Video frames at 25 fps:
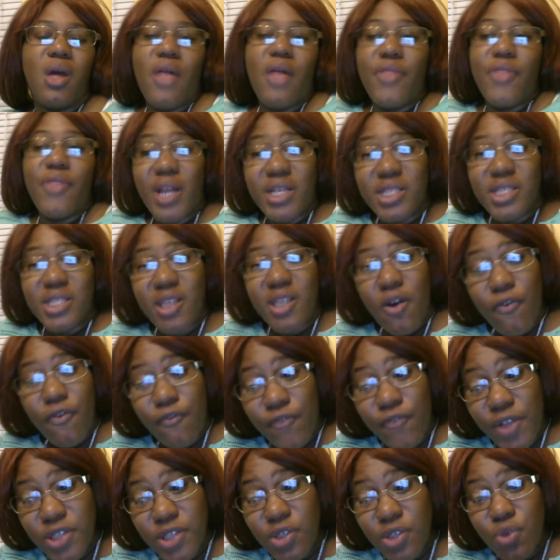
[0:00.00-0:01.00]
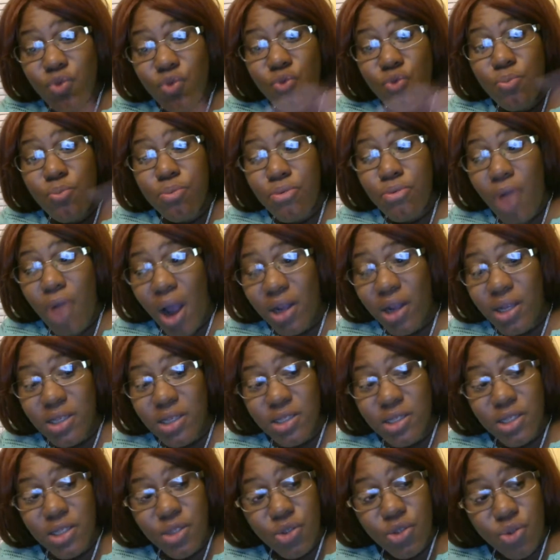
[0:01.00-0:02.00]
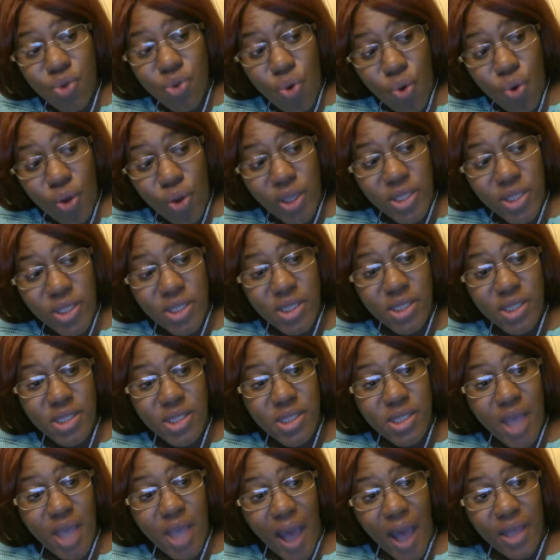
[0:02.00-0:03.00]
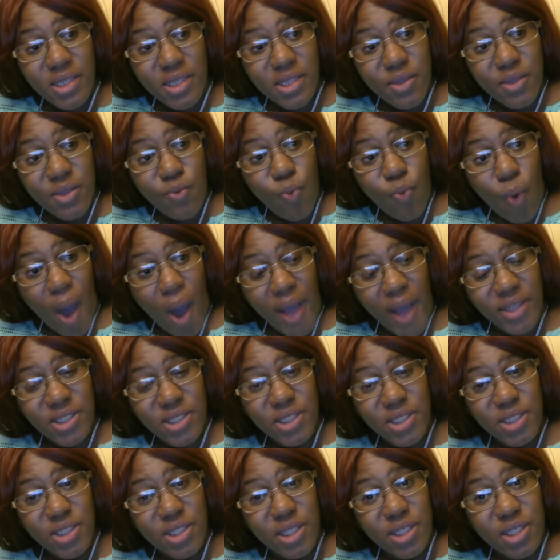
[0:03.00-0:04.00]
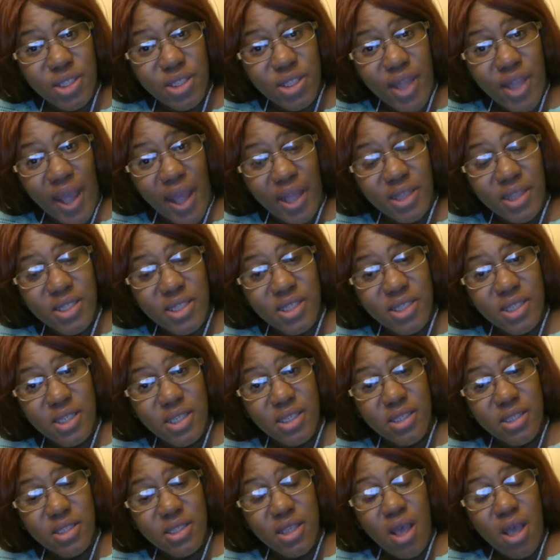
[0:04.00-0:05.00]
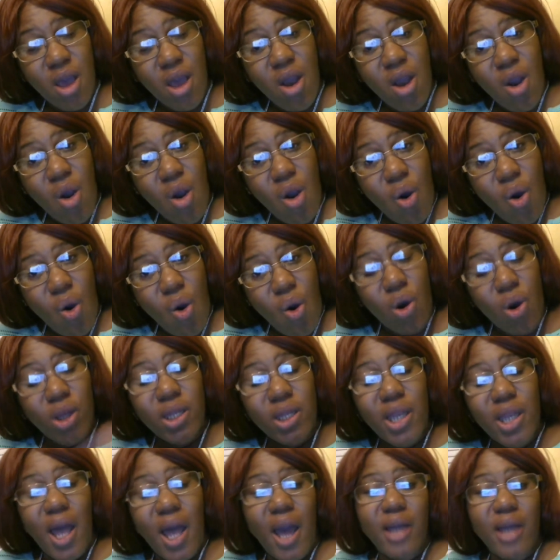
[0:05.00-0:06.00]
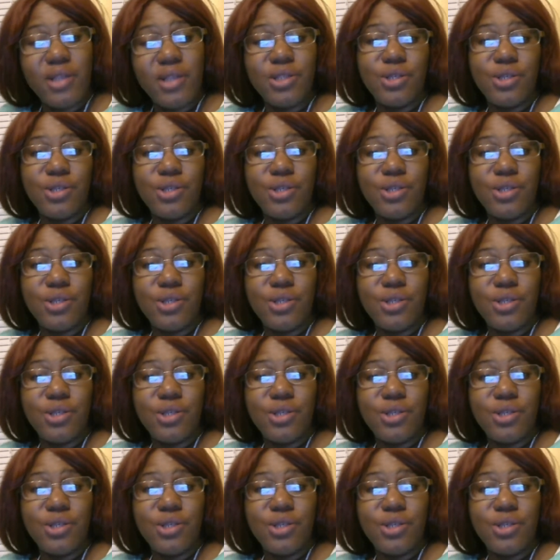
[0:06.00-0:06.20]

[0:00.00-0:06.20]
Then I sell physical products and toys and socks and watches and necklaces online